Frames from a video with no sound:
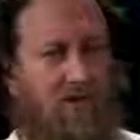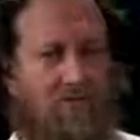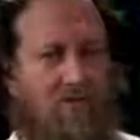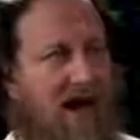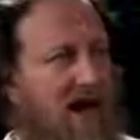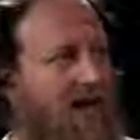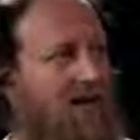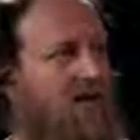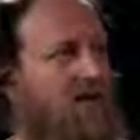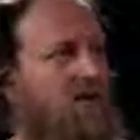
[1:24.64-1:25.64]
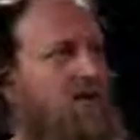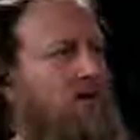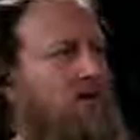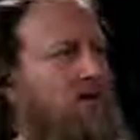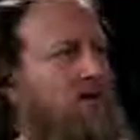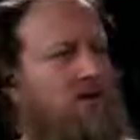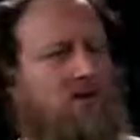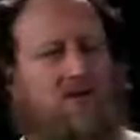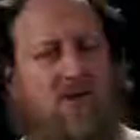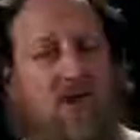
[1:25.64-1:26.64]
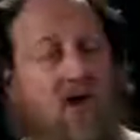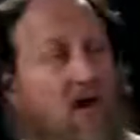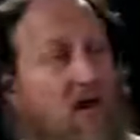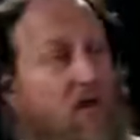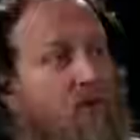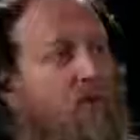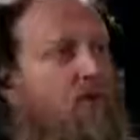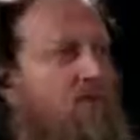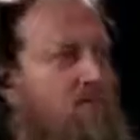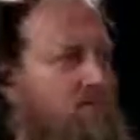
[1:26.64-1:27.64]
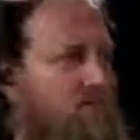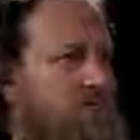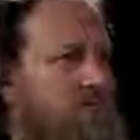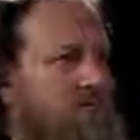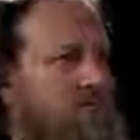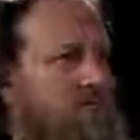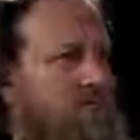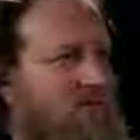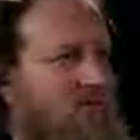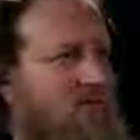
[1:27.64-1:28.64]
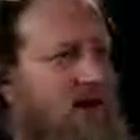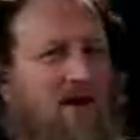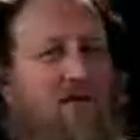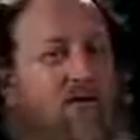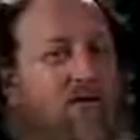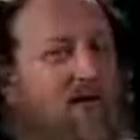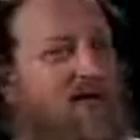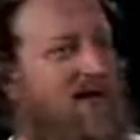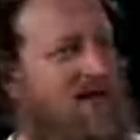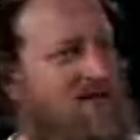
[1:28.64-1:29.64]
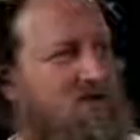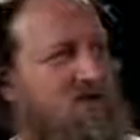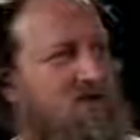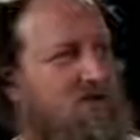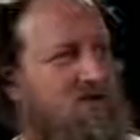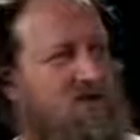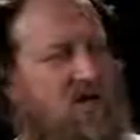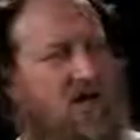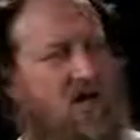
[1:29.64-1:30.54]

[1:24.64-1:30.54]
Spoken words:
your pen, the earthworm. Everything has a purpose.